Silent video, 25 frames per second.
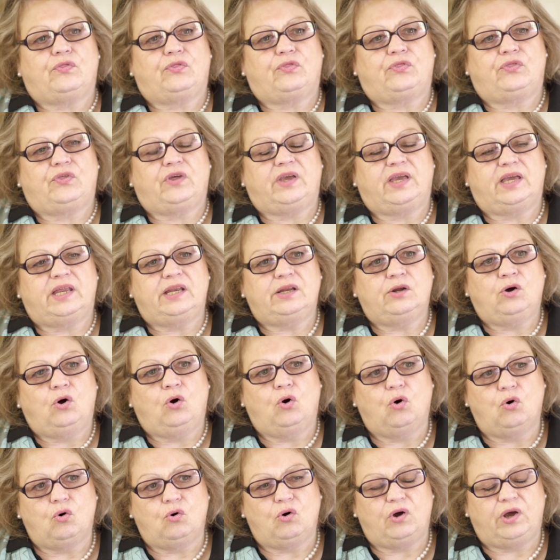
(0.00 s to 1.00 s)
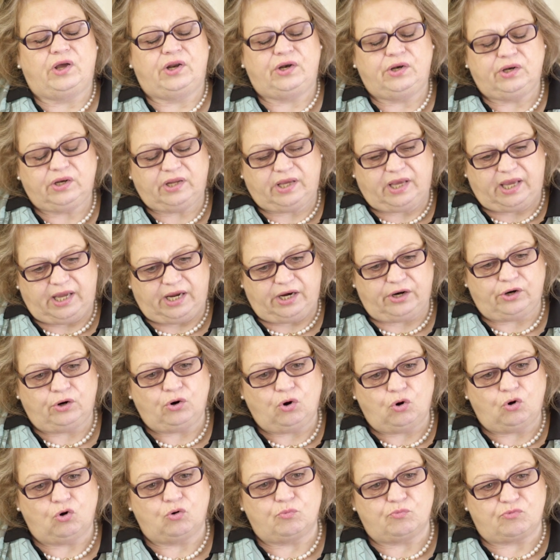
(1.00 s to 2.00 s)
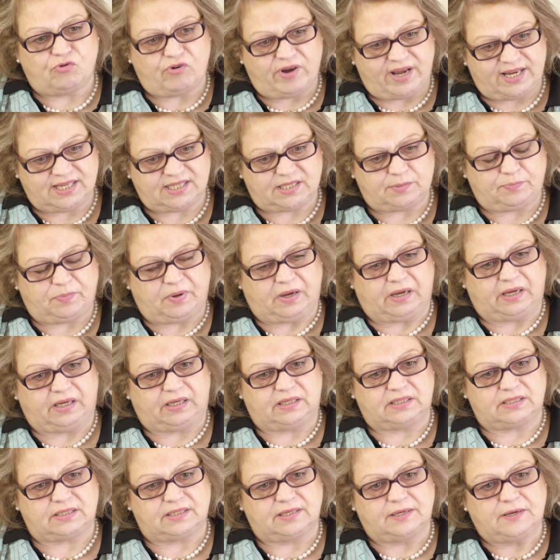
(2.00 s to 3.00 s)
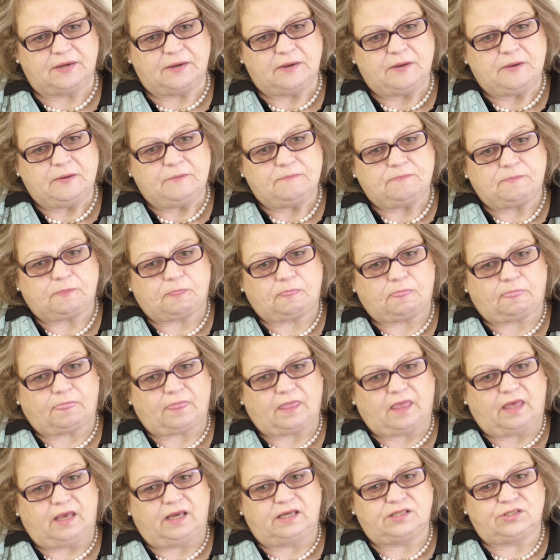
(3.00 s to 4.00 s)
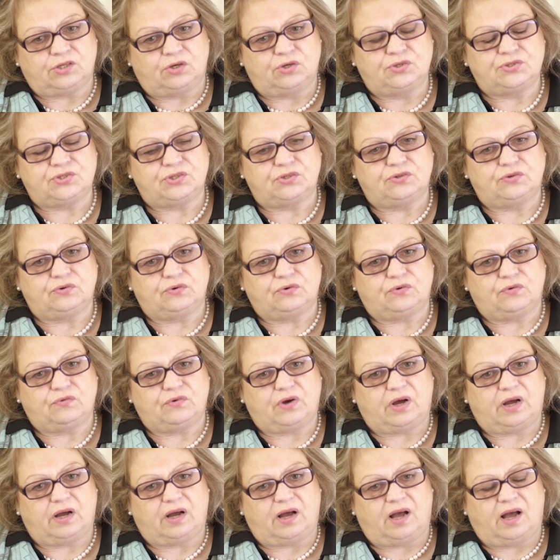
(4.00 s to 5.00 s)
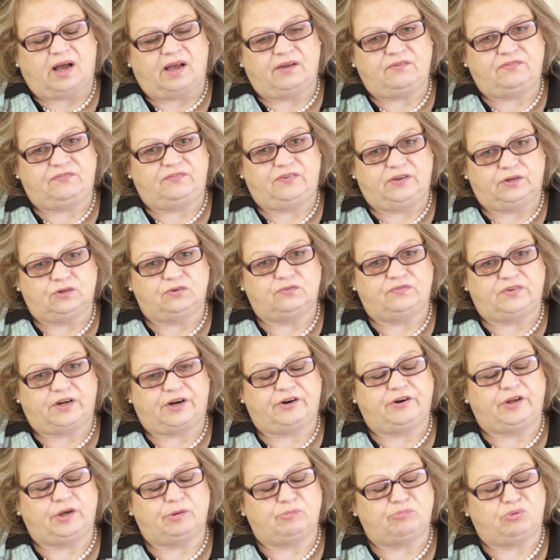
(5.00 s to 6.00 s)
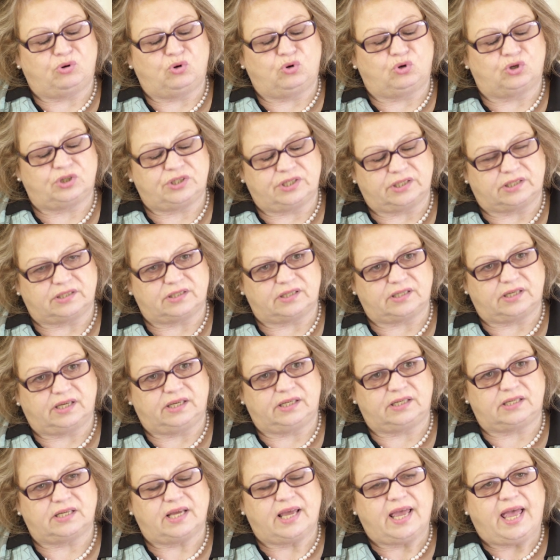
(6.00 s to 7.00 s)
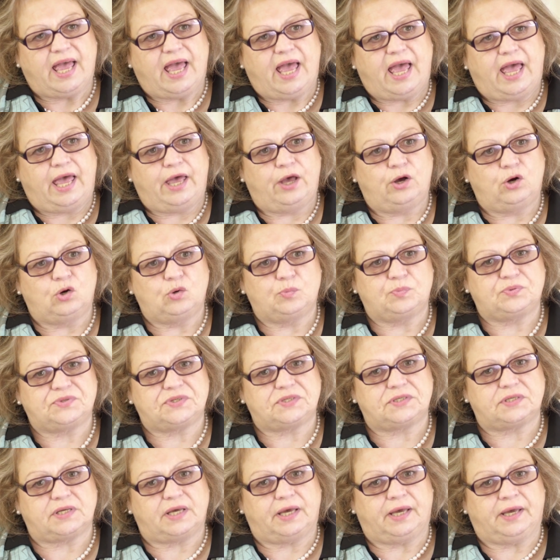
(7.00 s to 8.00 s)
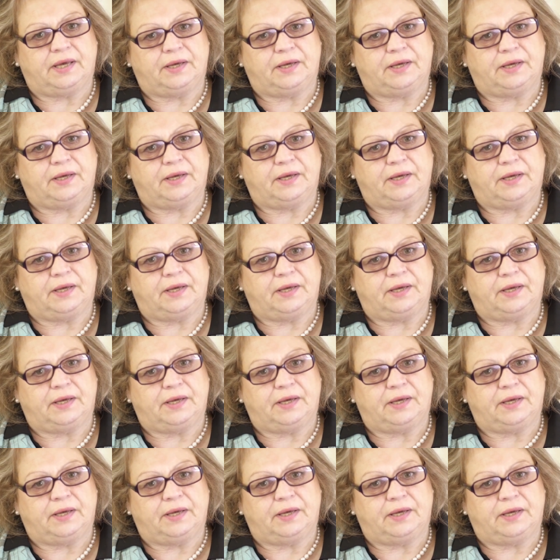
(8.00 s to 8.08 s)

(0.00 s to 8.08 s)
The in-care home respite is also, I feel, very important. It helps